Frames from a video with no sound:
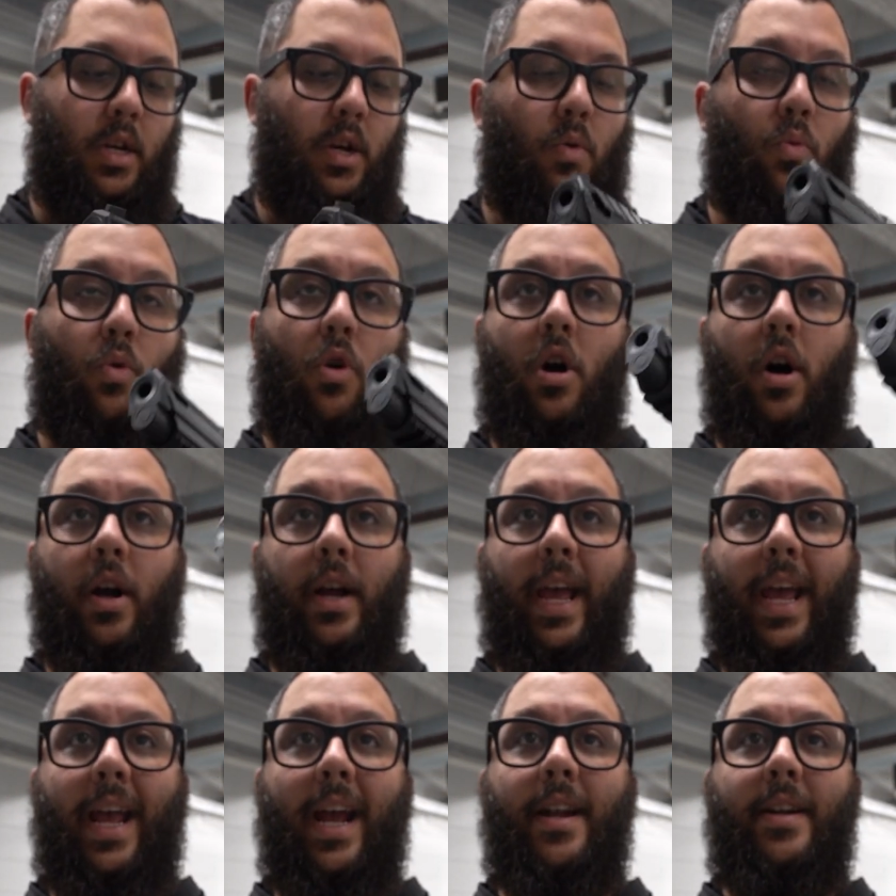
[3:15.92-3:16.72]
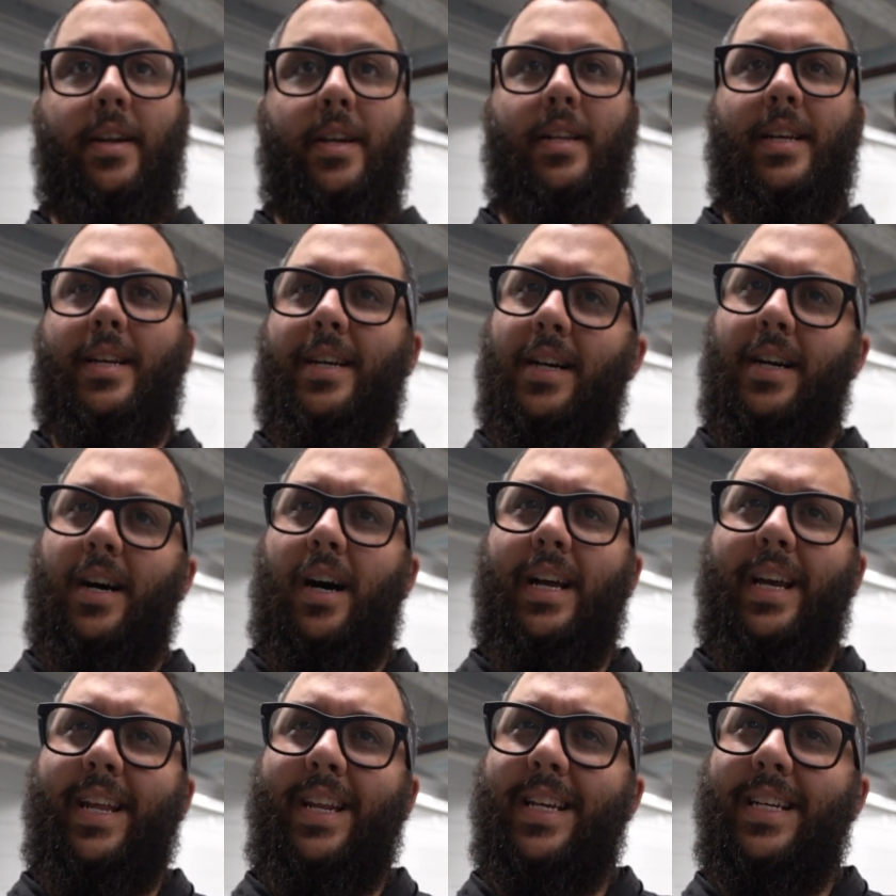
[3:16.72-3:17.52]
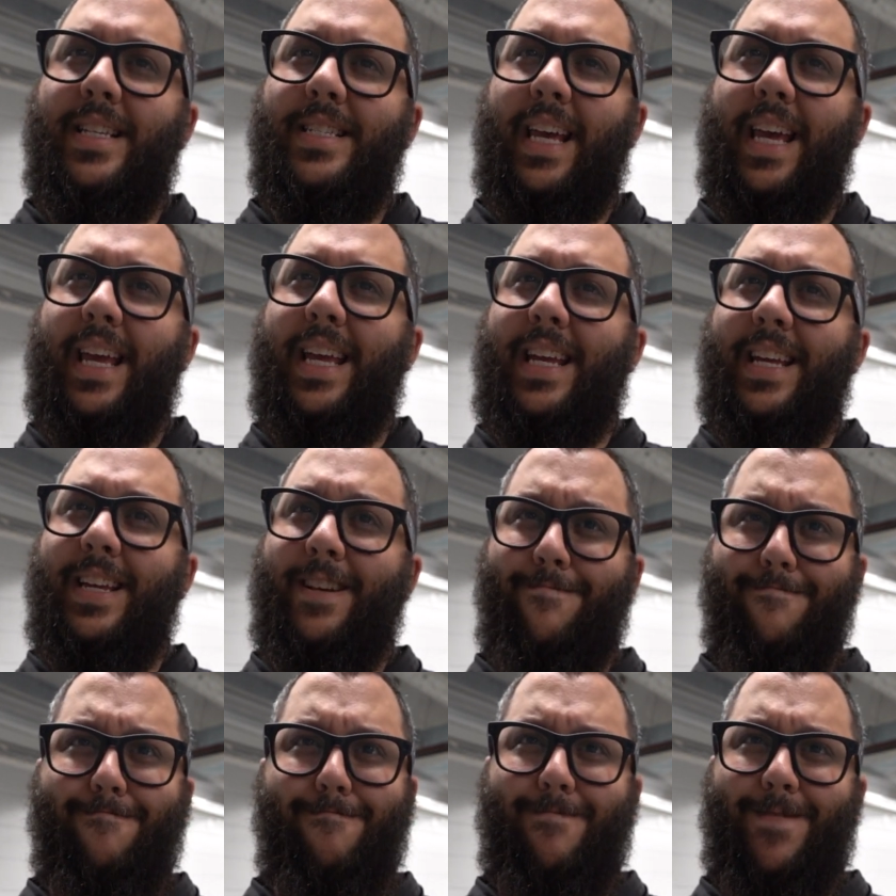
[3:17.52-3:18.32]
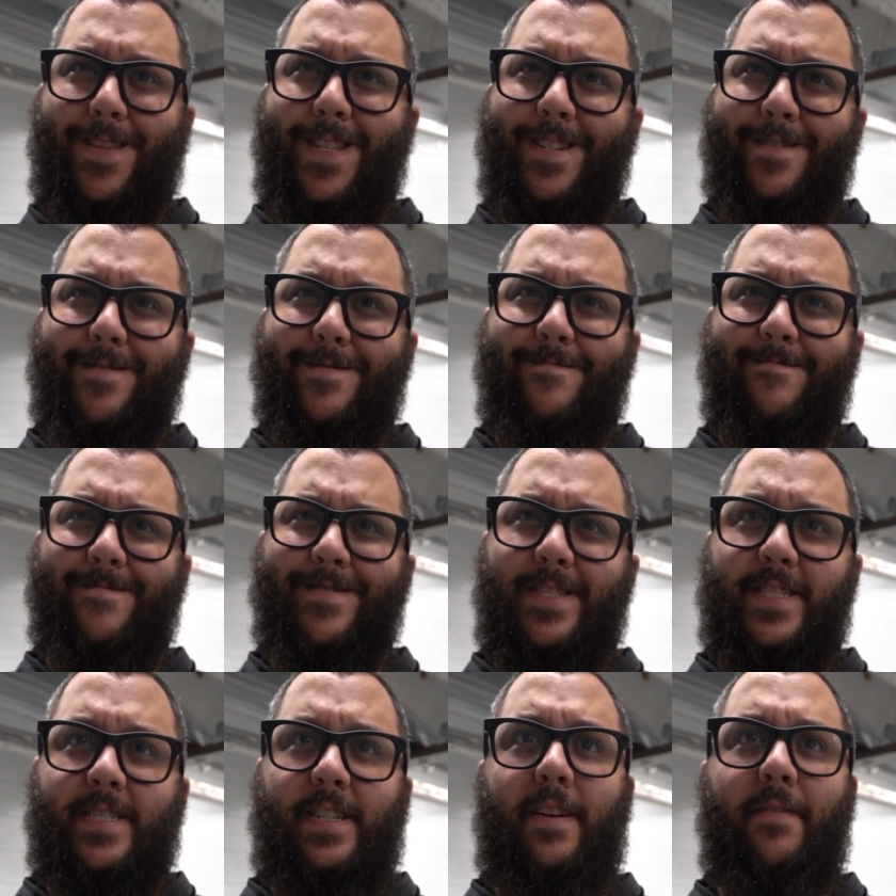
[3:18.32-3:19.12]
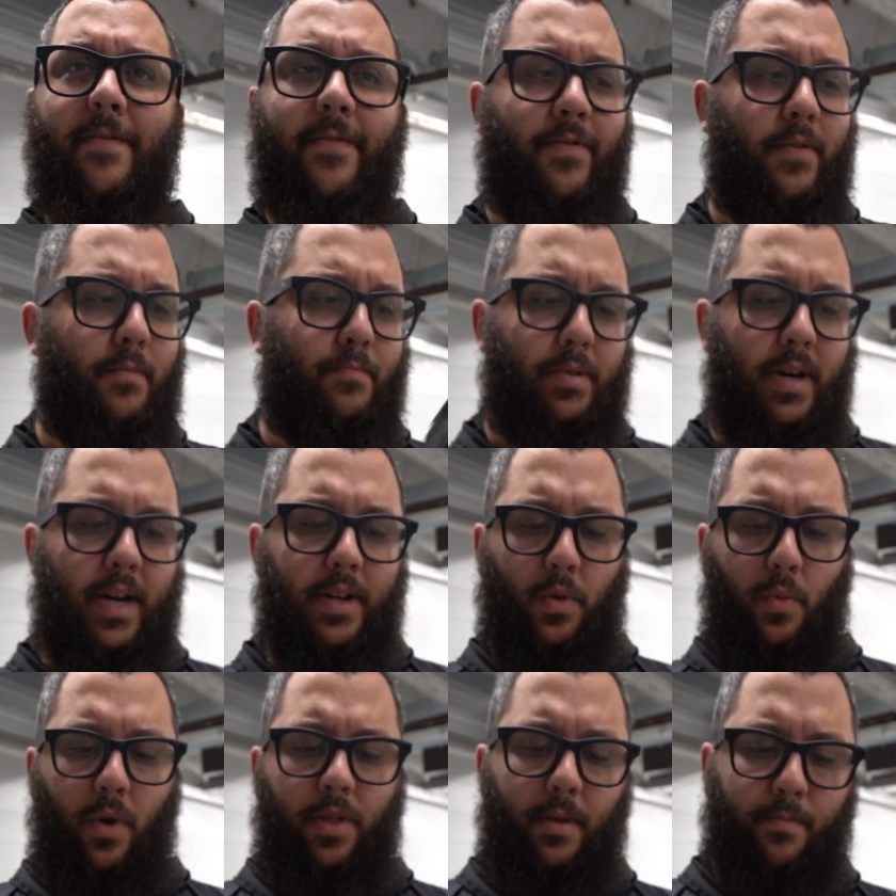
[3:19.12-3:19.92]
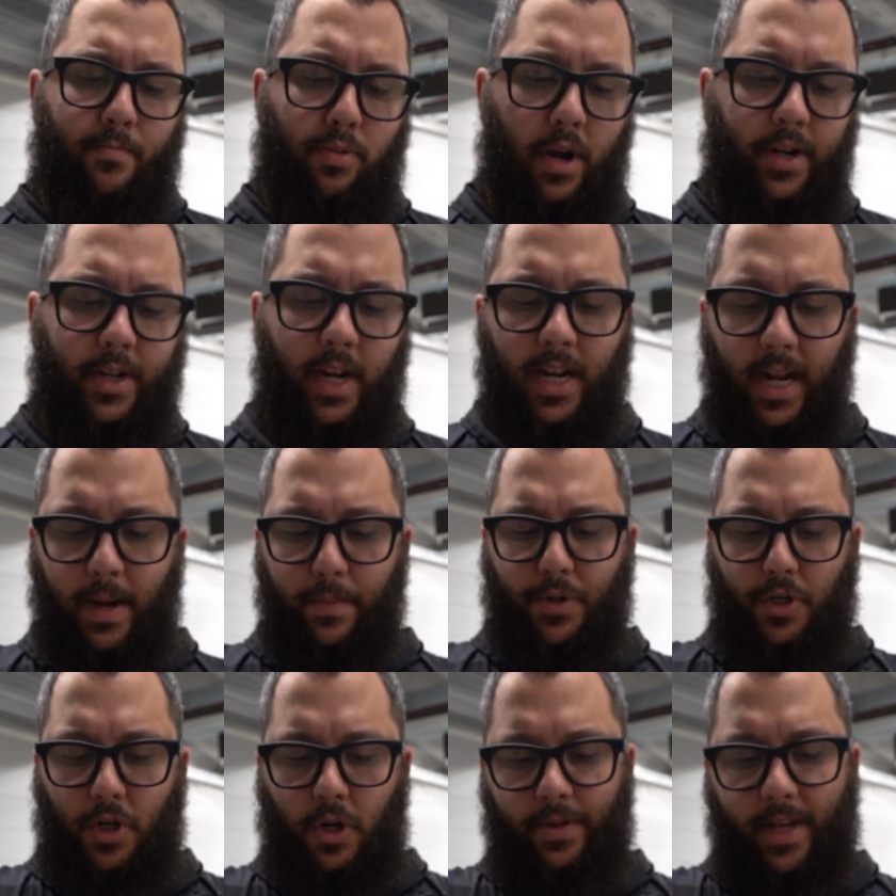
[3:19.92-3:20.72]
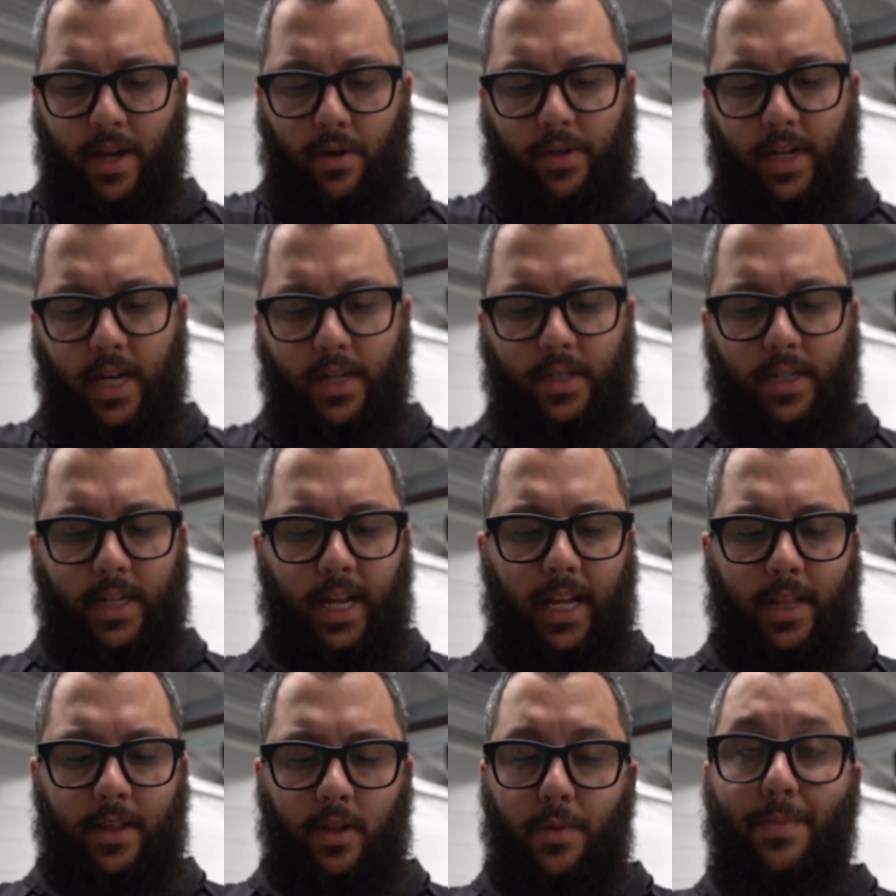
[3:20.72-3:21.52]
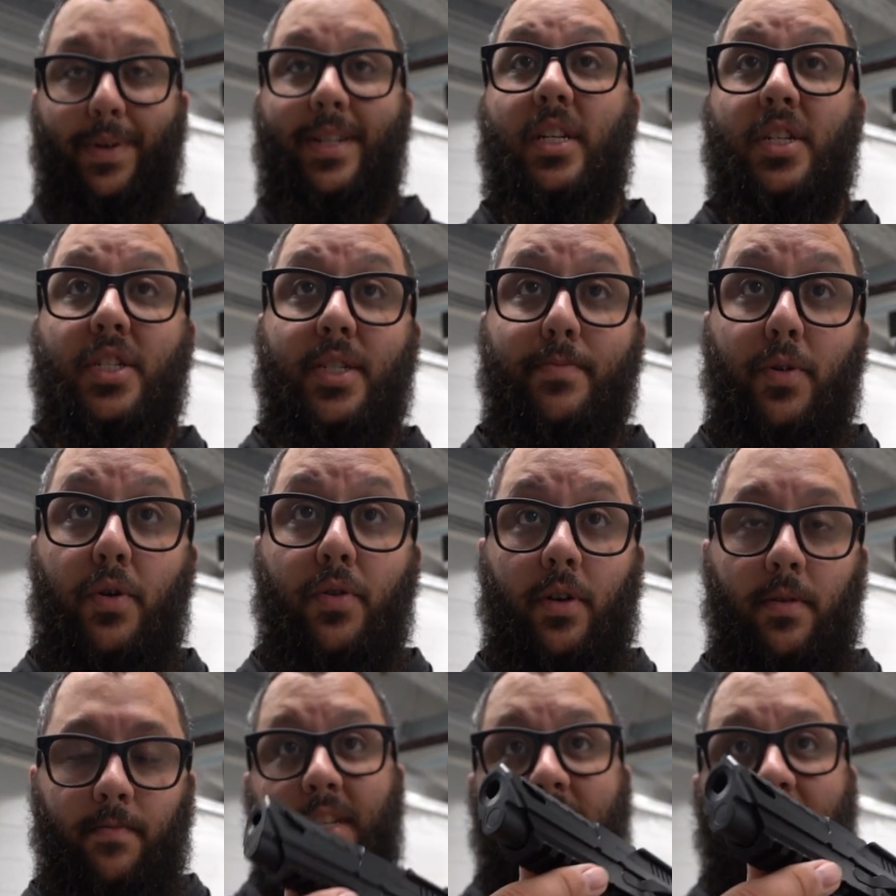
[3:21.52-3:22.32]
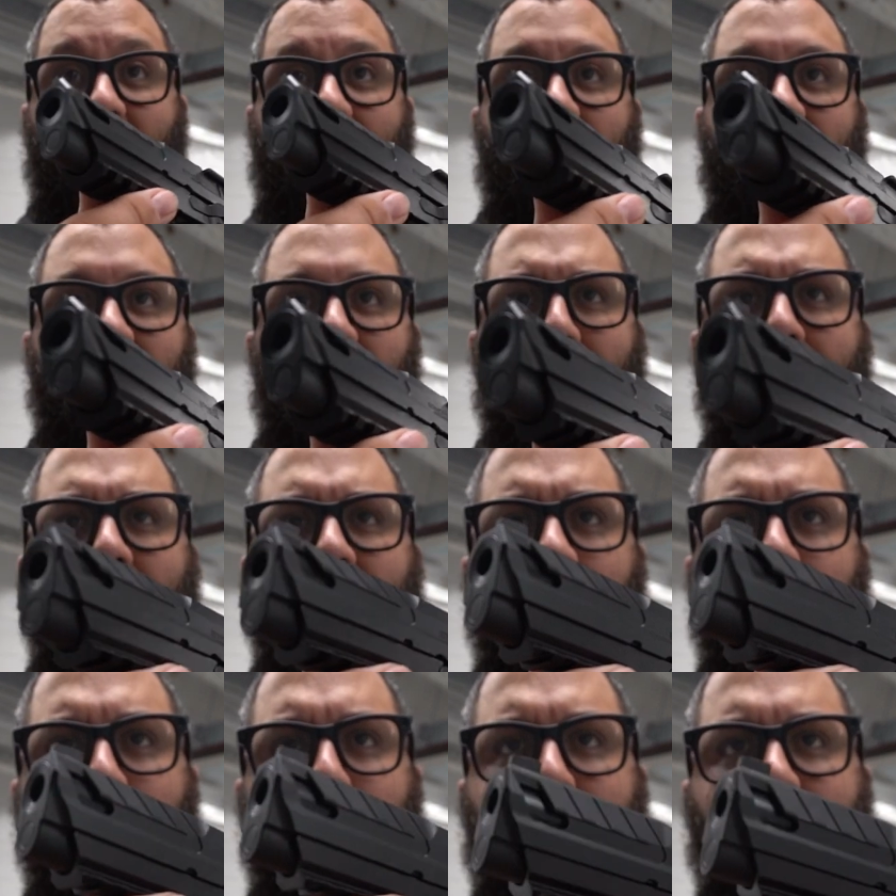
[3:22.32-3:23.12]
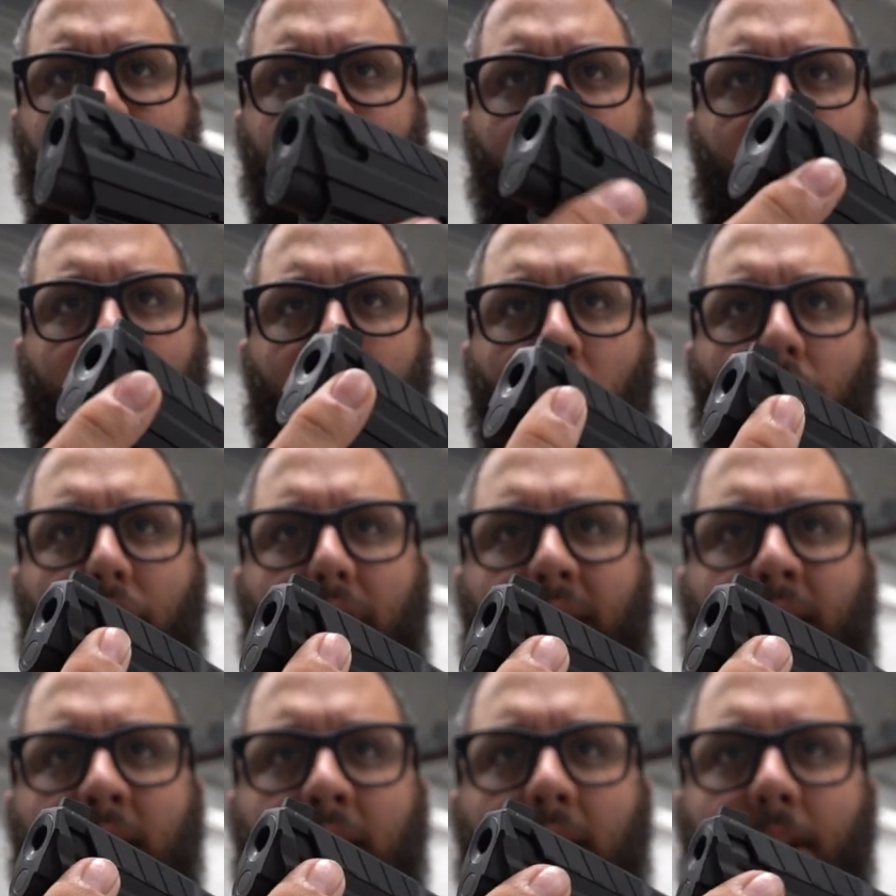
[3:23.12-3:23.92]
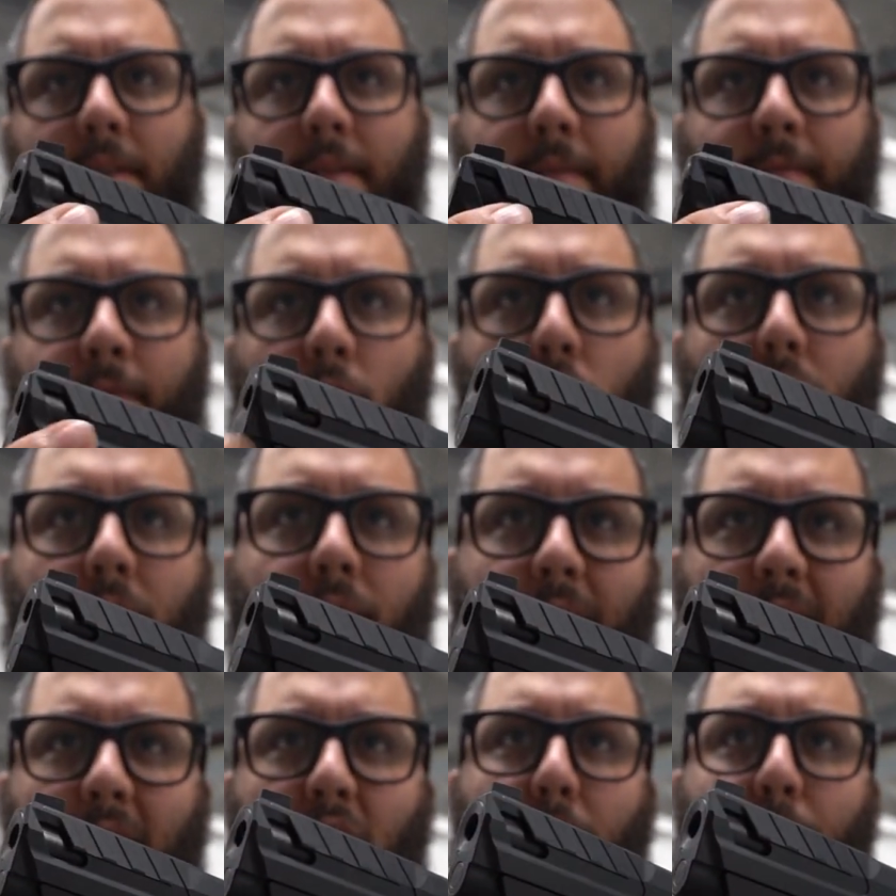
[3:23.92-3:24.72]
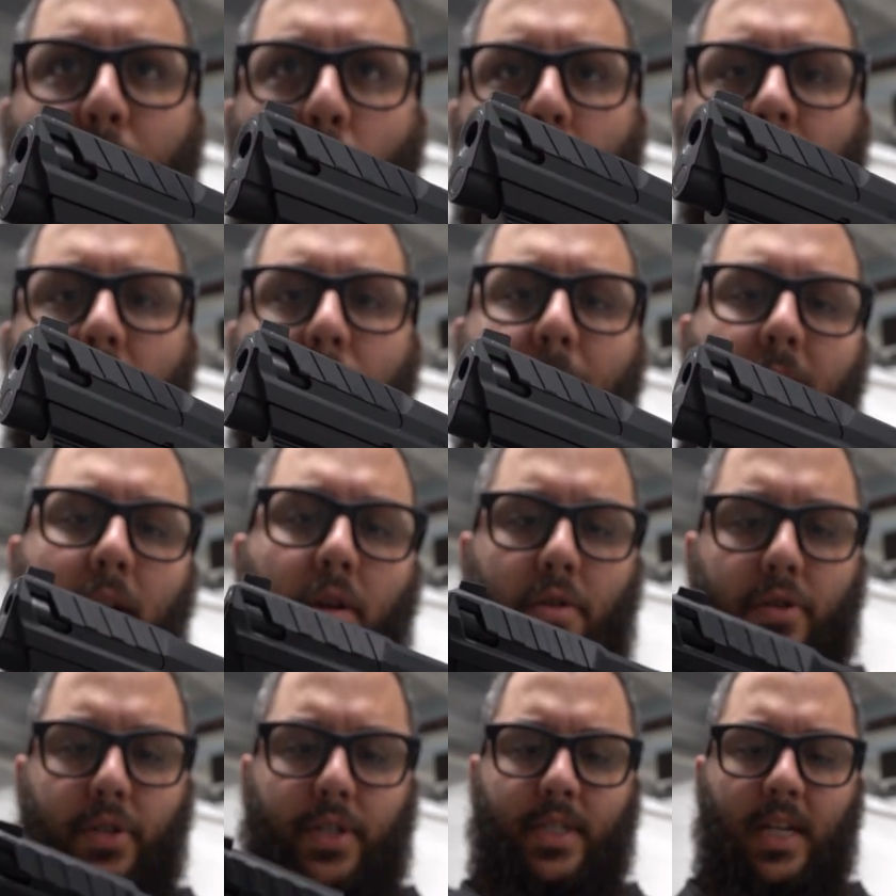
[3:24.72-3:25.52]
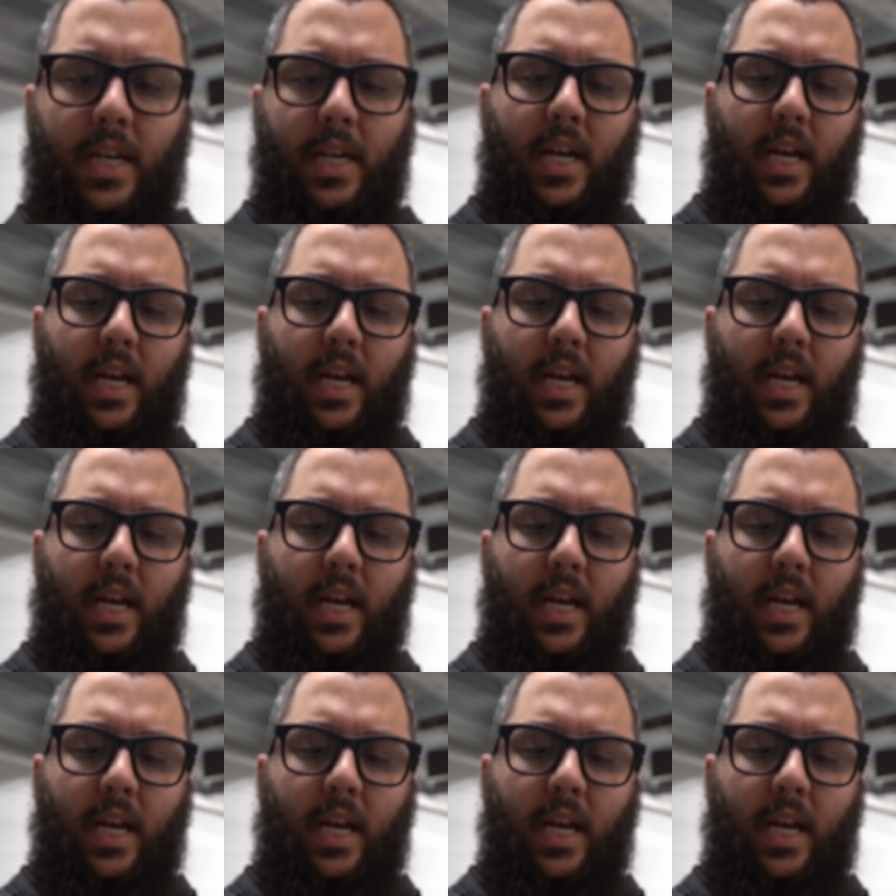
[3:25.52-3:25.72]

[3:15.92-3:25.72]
wrong-handed. It is a little stiff, but with braking, I'm sure that'll get a little bit smoother. The slide itself comes already cut for their ported barrels,